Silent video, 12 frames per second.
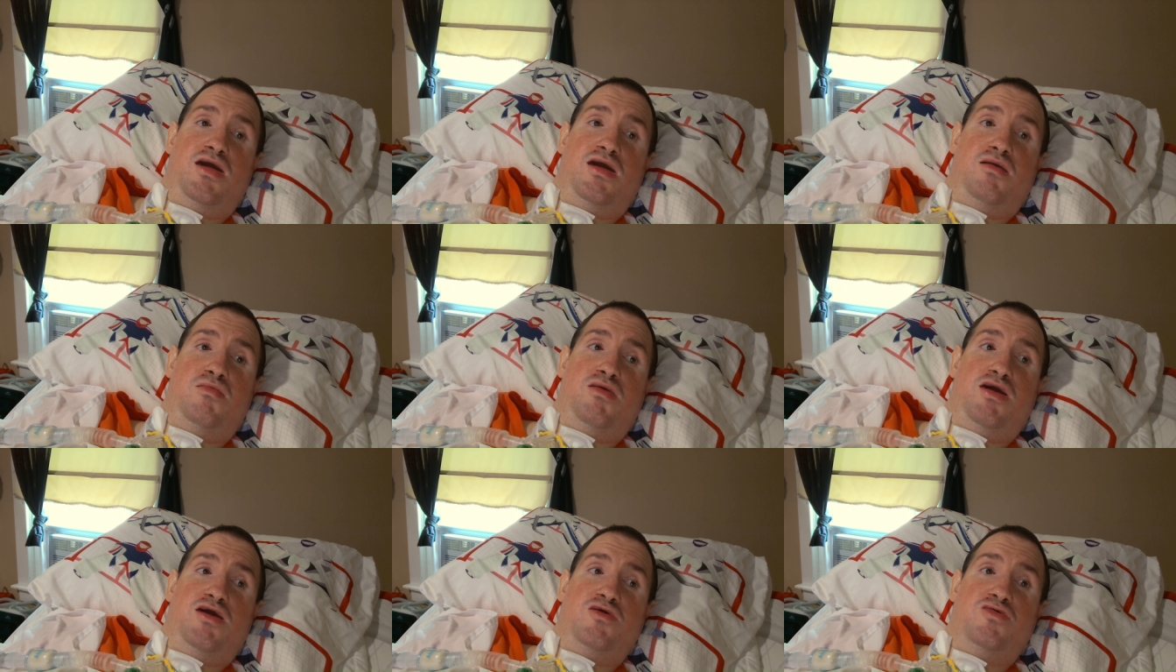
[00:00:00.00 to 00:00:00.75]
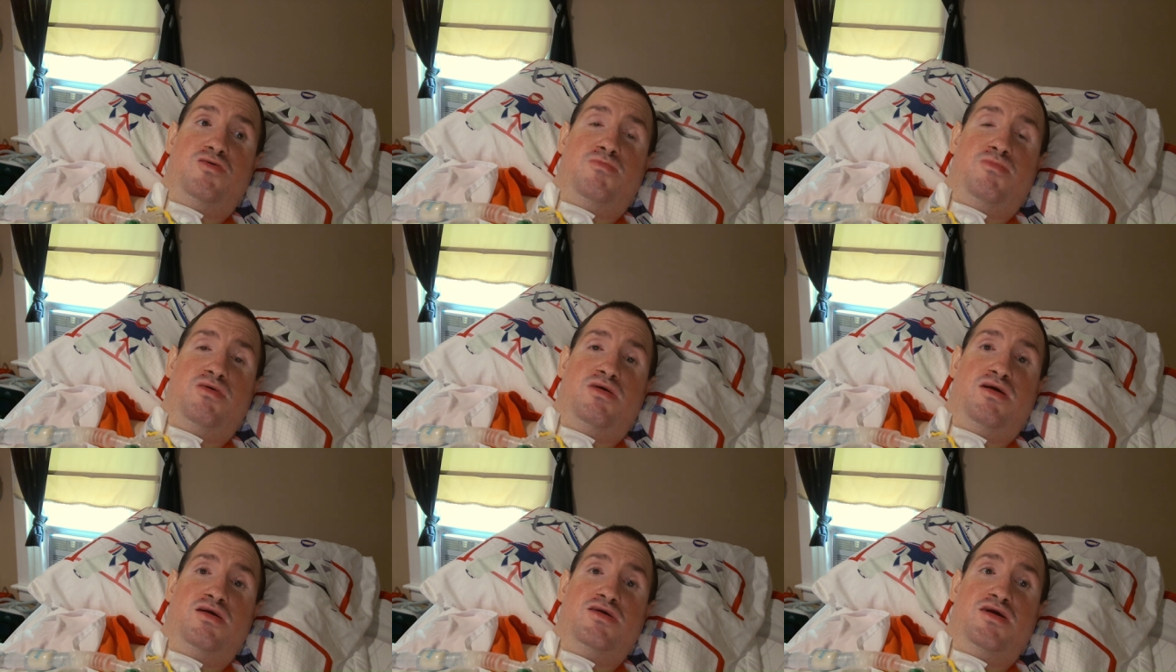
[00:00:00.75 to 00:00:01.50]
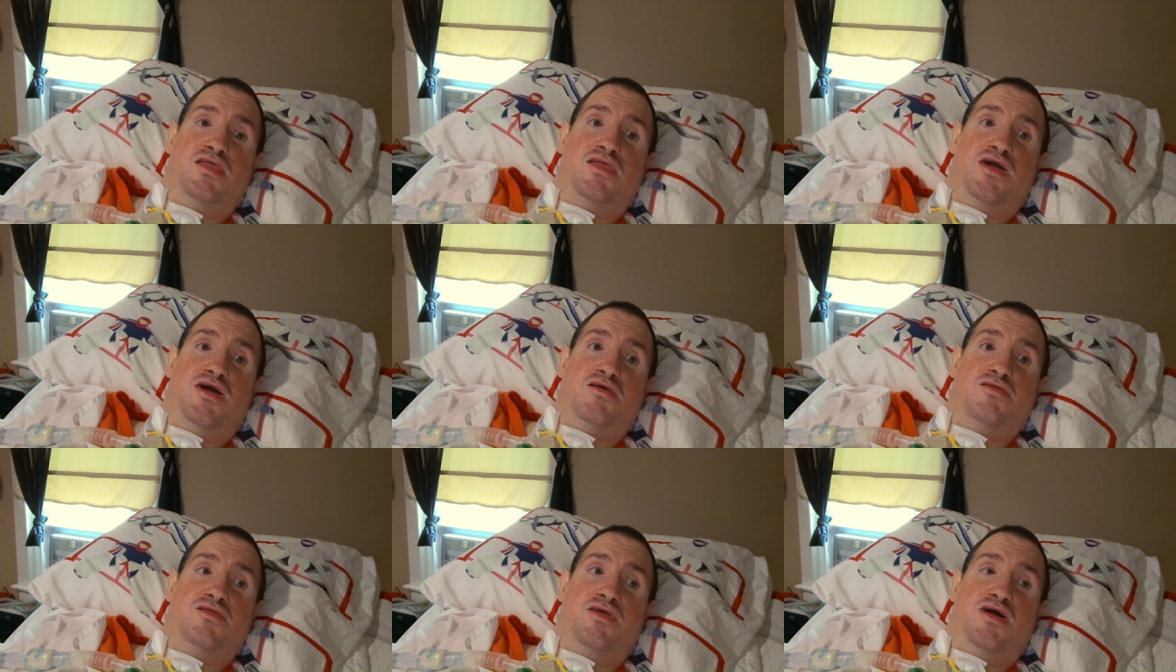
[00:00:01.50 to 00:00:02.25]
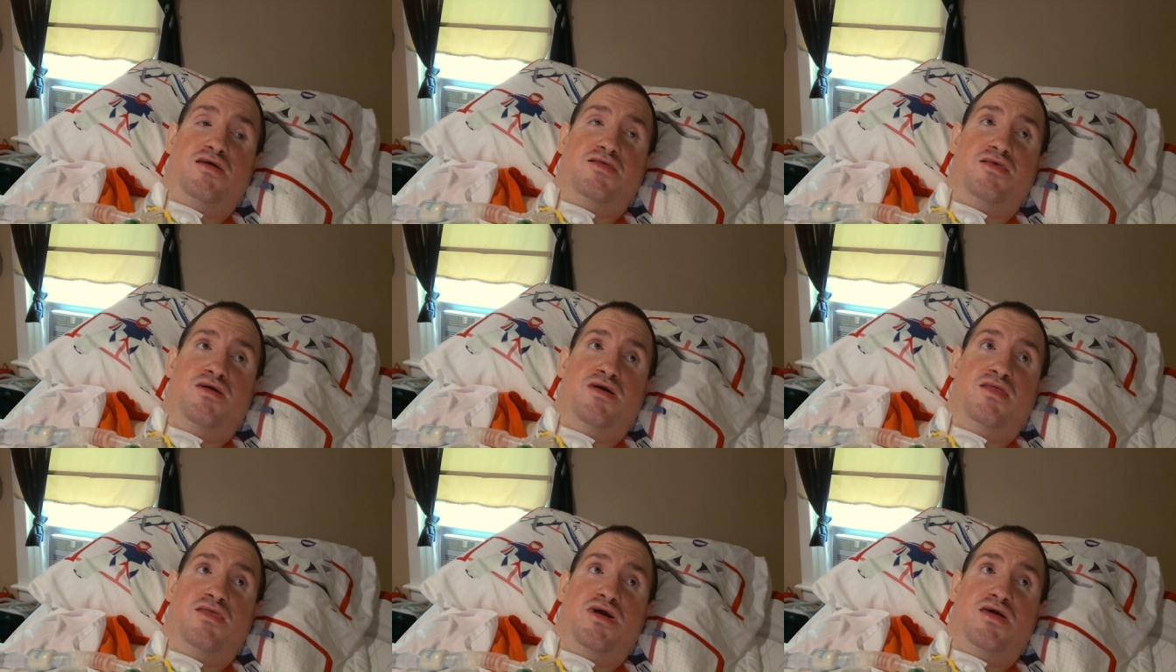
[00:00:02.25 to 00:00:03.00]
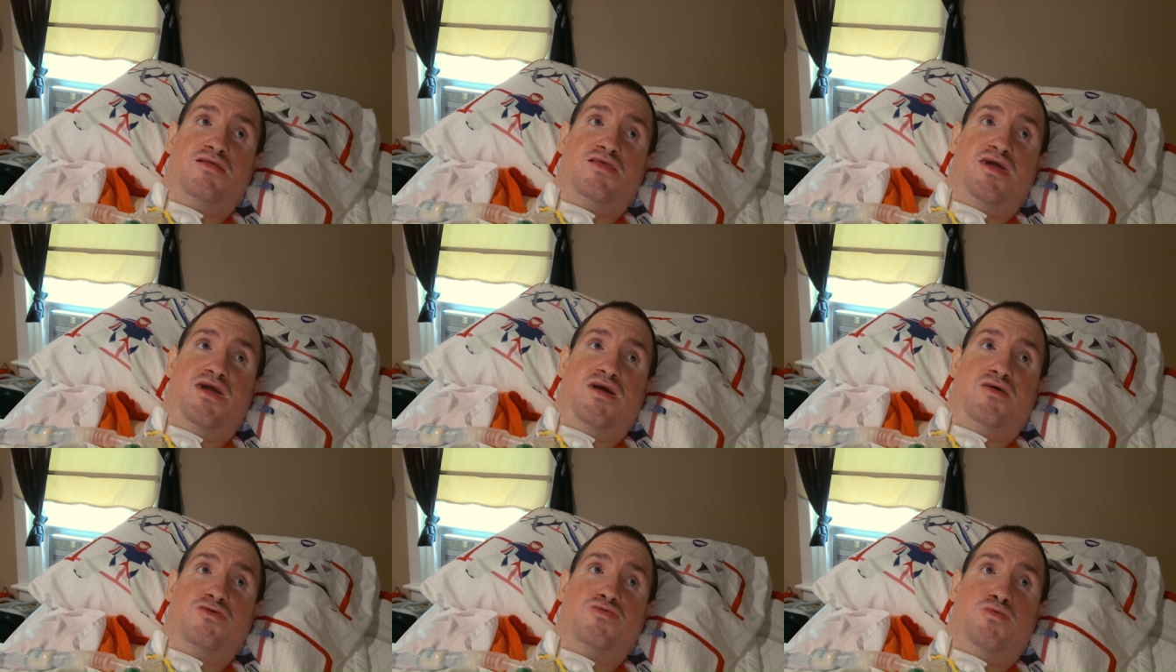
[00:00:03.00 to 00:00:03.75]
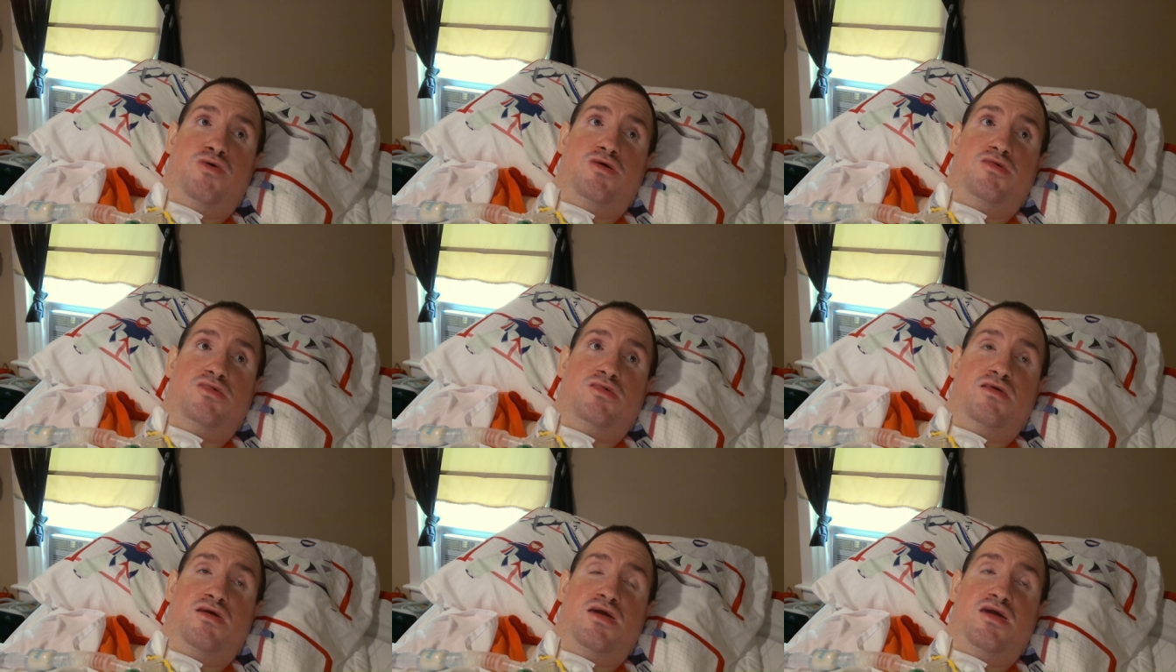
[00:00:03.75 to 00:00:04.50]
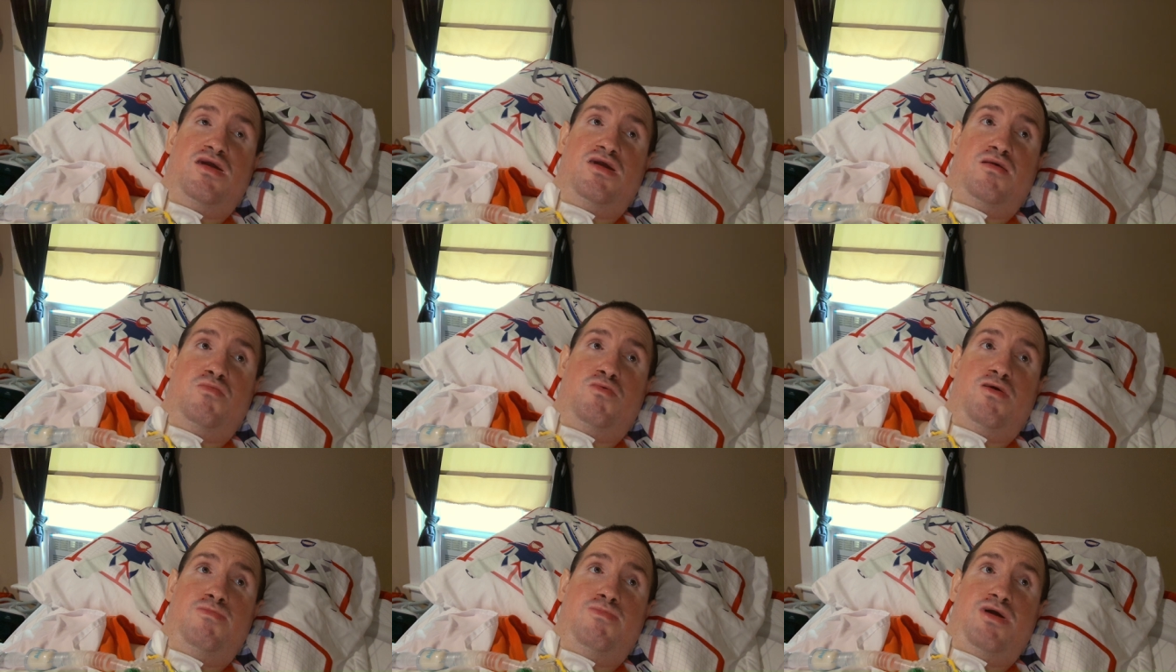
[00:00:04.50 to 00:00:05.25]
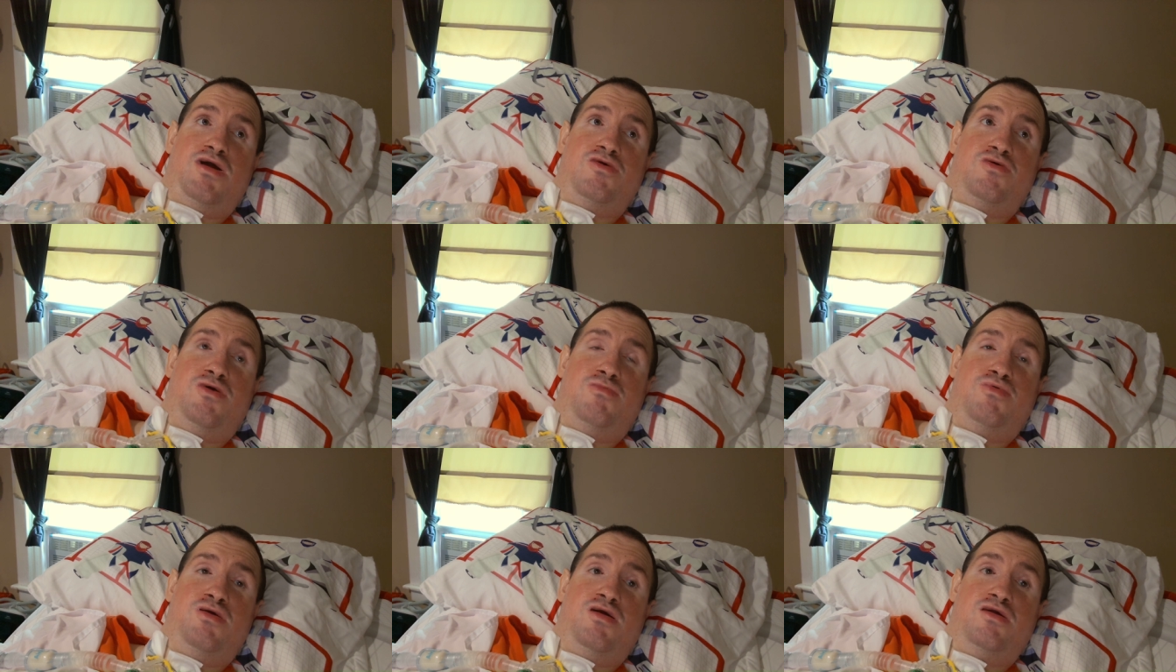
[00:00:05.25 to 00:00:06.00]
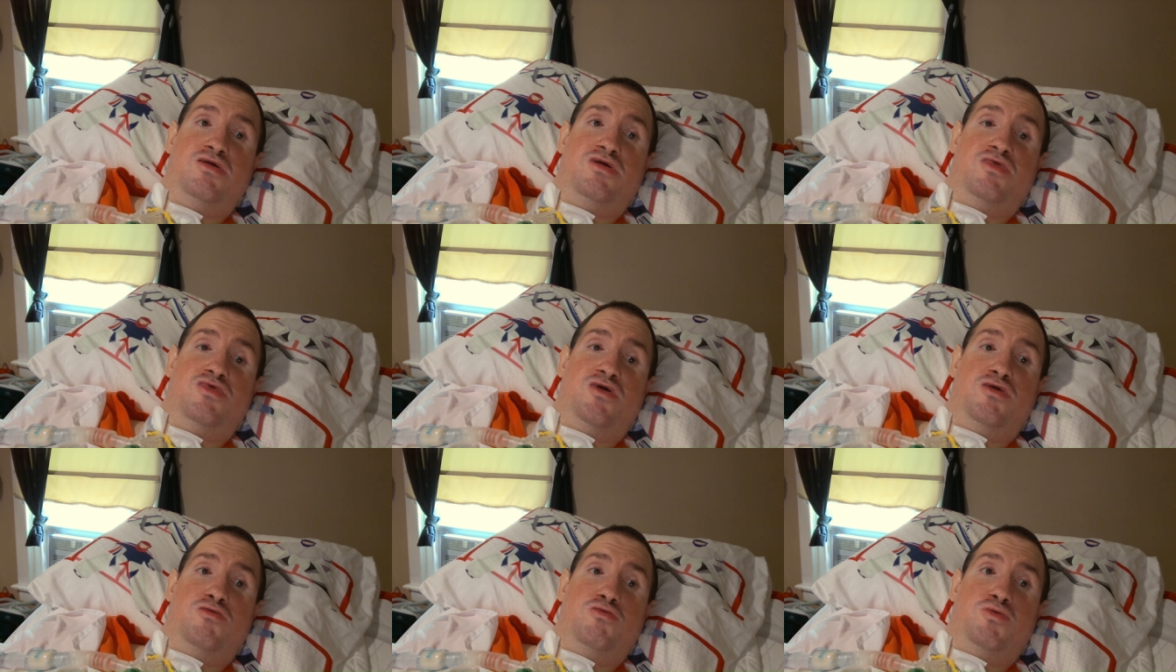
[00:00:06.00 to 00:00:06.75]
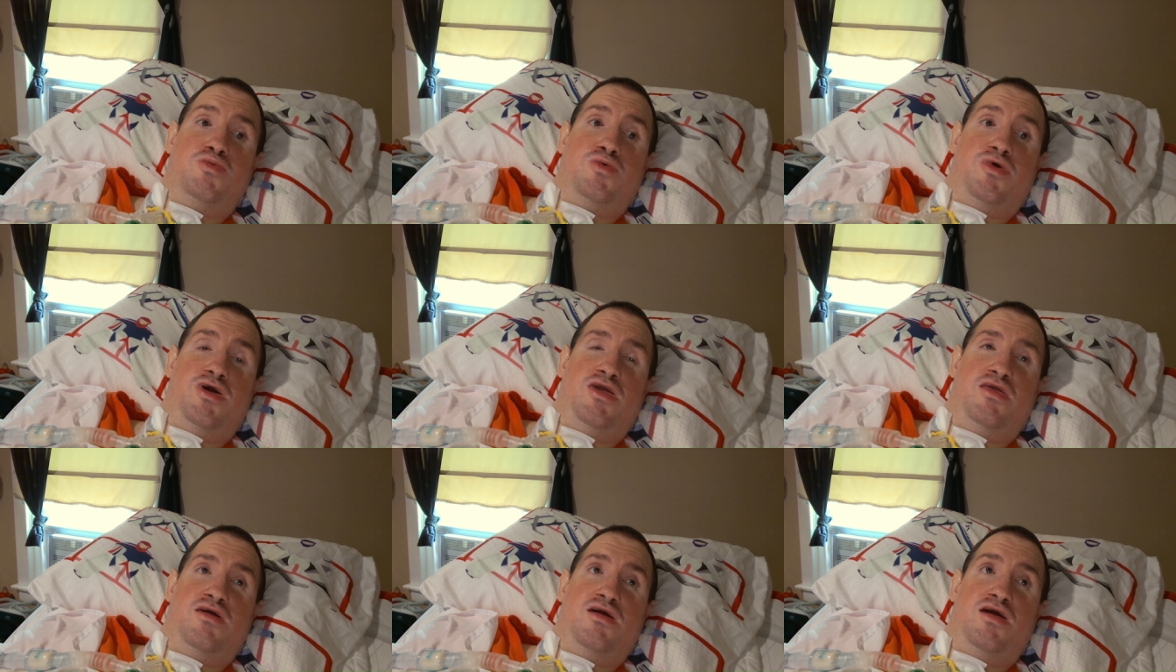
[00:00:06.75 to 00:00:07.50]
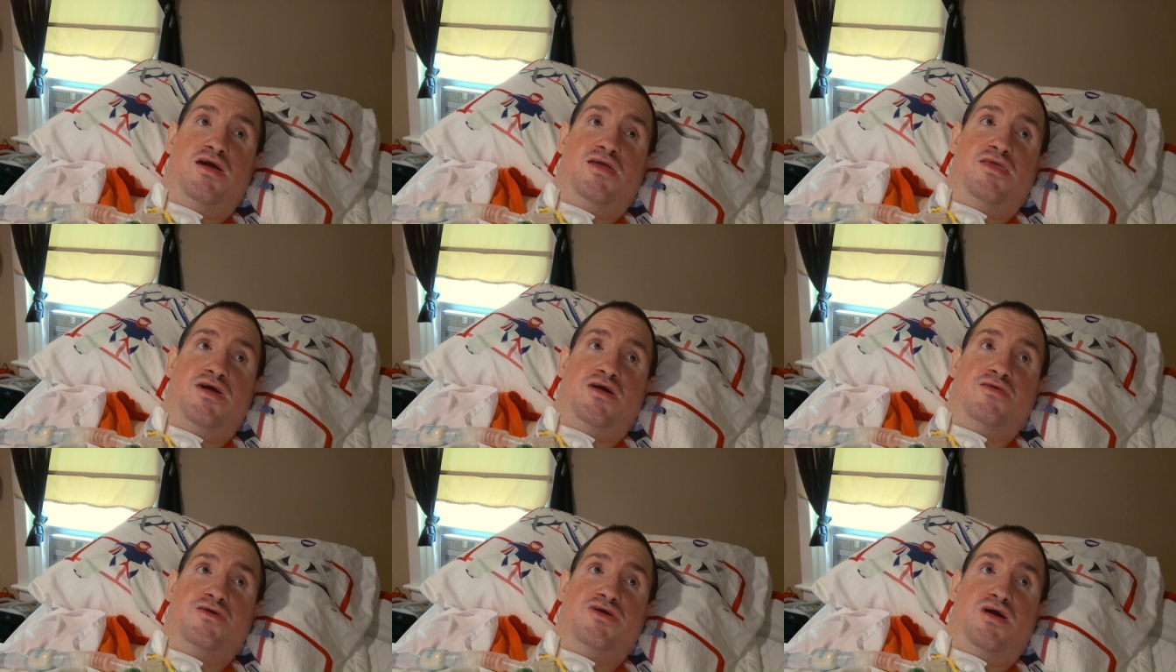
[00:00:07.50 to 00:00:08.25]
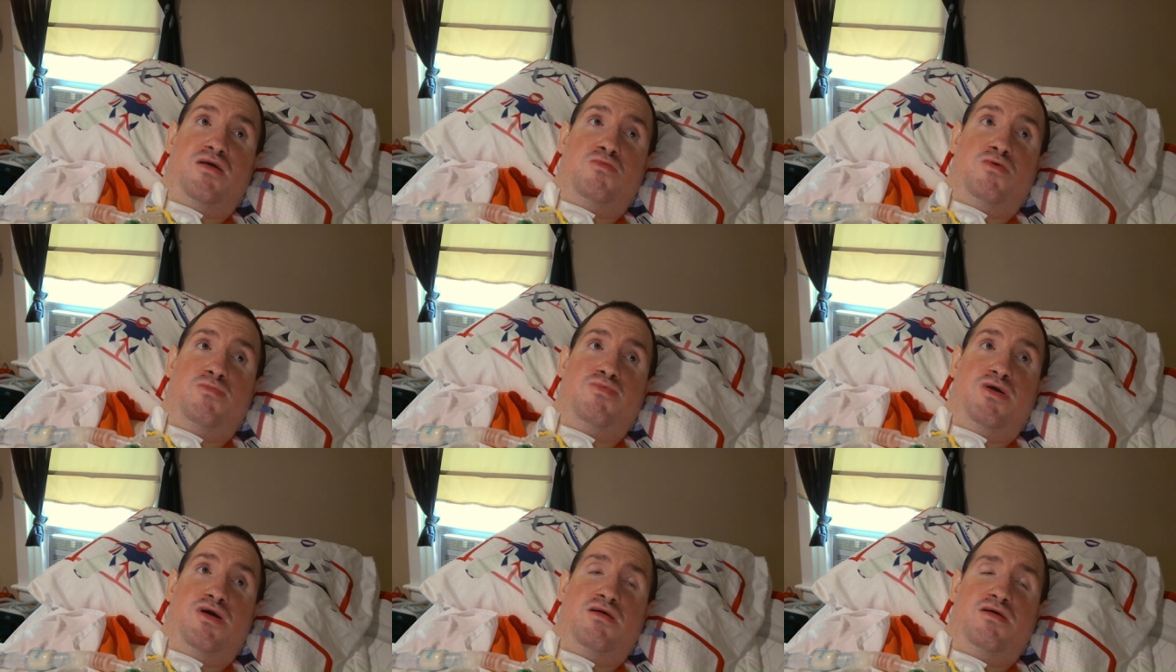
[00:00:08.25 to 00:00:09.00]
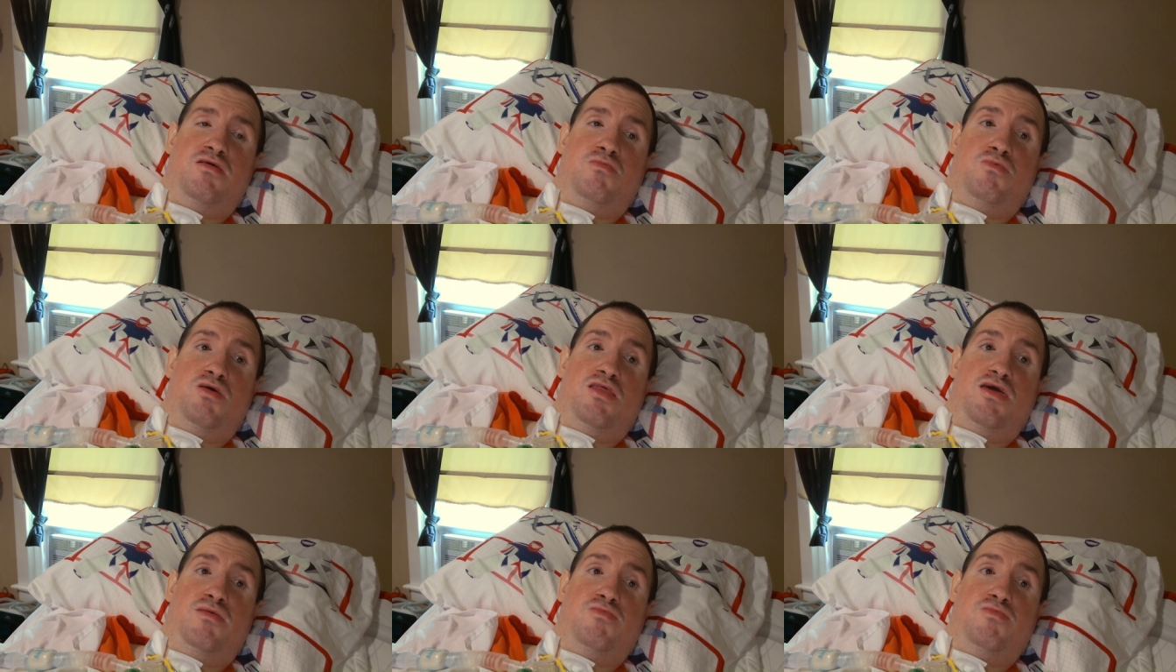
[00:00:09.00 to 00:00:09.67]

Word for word: Aaron Asham got knocked knocked knocked out twice. He got right back up, continued to fight, and knocked the guy right back right out.